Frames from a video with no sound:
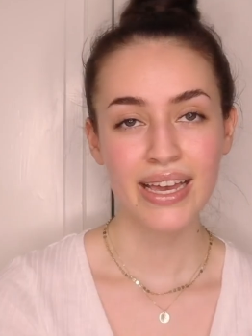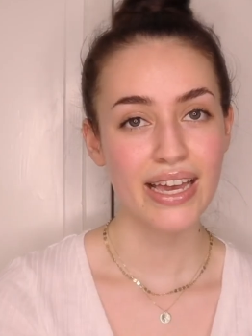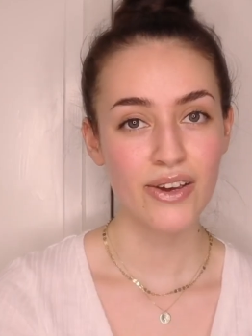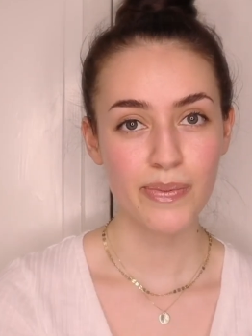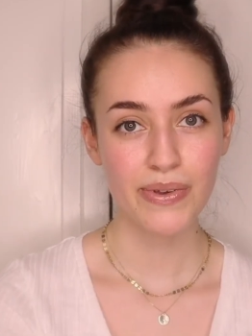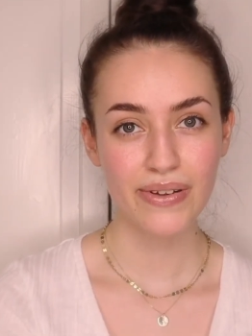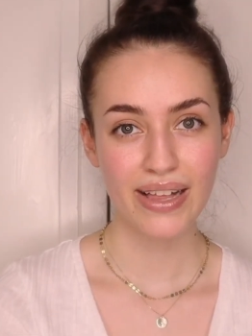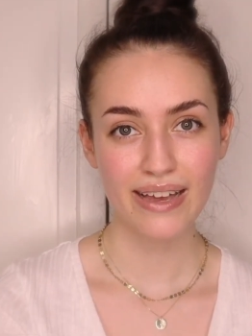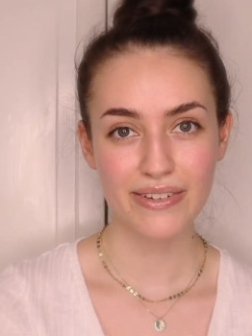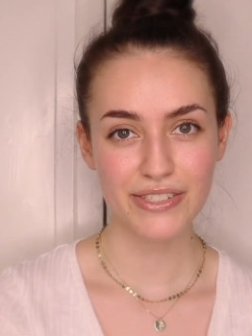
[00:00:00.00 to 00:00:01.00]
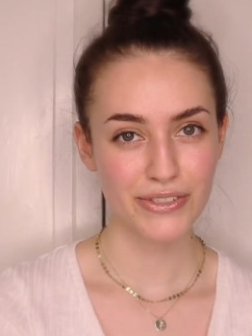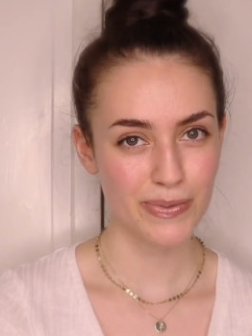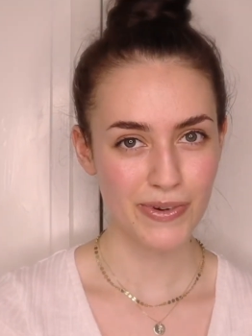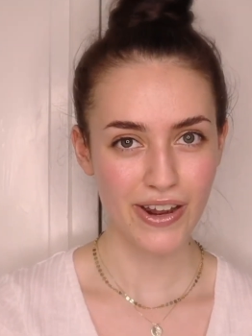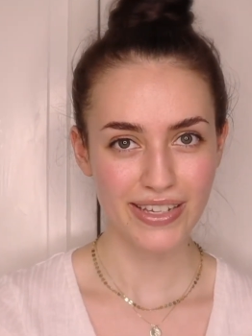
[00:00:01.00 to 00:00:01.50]
I hope you all have a
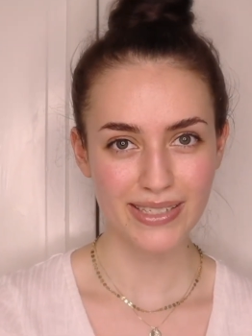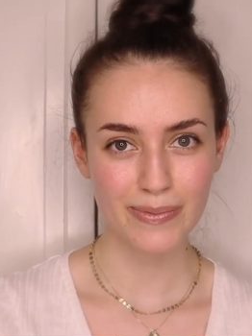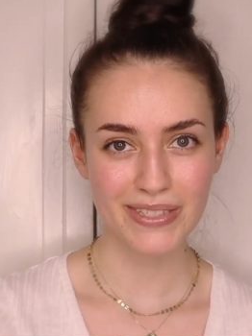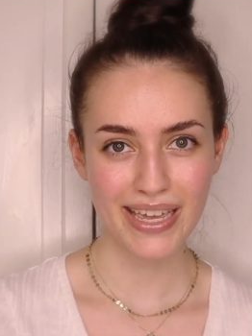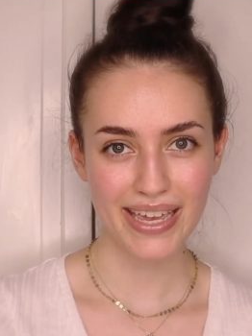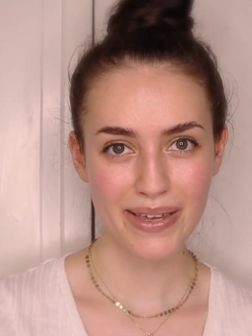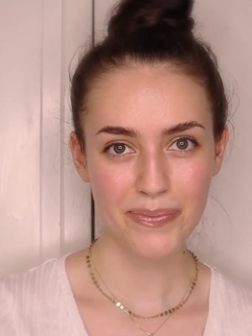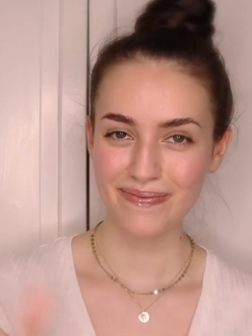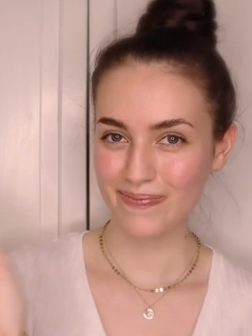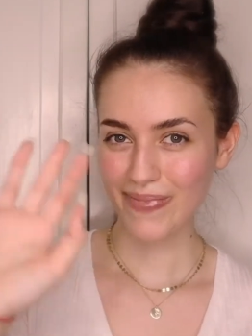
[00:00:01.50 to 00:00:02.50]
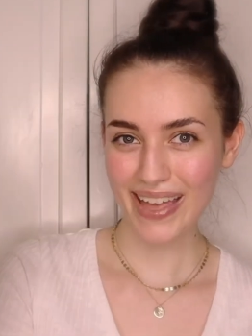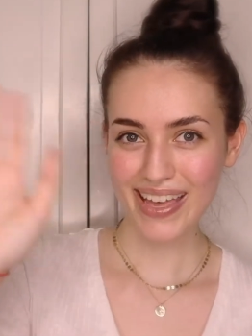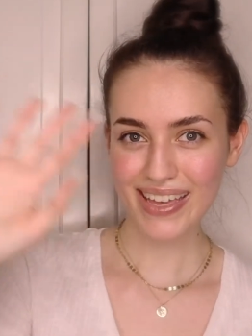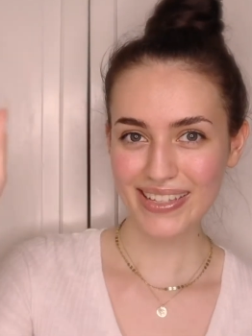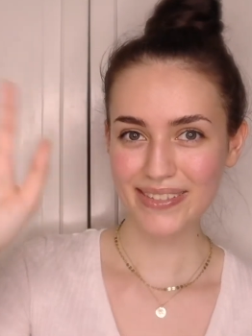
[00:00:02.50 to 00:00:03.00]
super awesome day. Bye!